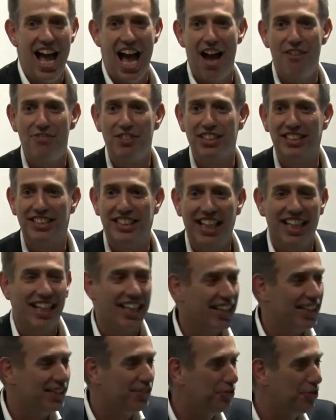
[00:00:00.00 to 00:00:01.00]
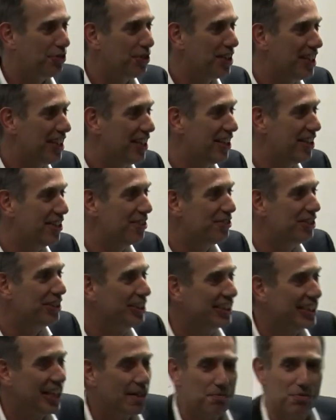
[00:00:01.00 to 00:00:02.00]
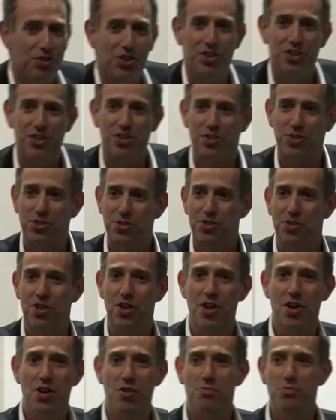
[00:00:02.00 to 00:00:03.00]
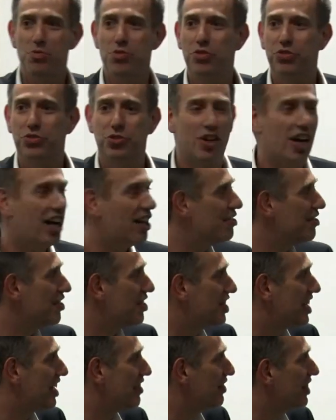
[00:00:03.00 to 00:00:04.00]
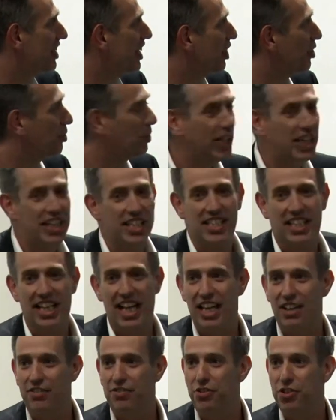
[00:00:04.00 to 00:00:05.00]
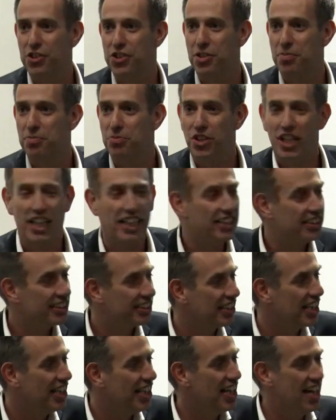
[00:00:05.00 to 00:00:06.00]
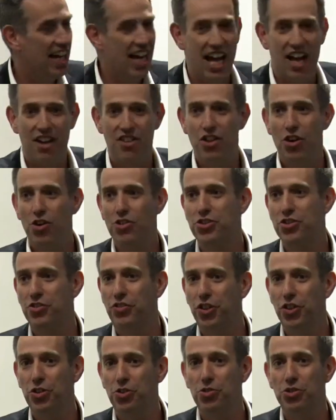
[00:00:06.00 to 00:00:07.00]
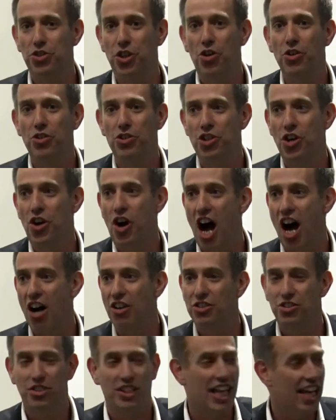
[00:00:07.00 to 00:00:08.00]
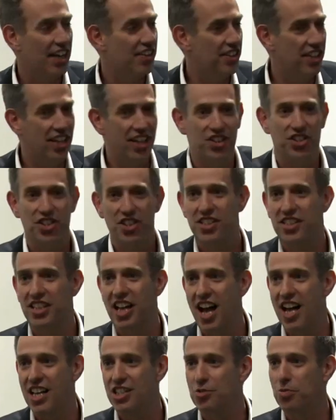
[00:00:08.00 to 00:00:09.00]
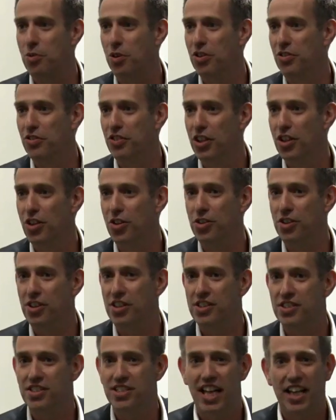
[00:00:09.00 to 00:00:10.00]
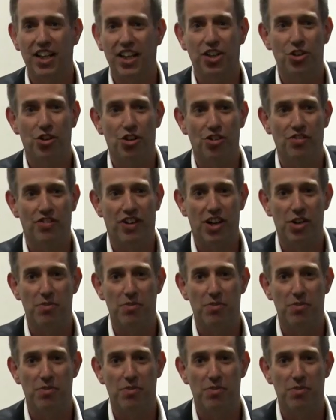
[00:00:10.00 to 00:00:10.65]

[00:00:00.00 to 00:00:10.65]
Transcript: have a ticket for the reception to move to 170 Queen's Gate for some drinks. And those of you who don't know how to get there, just ask one of the locals. Thank you all very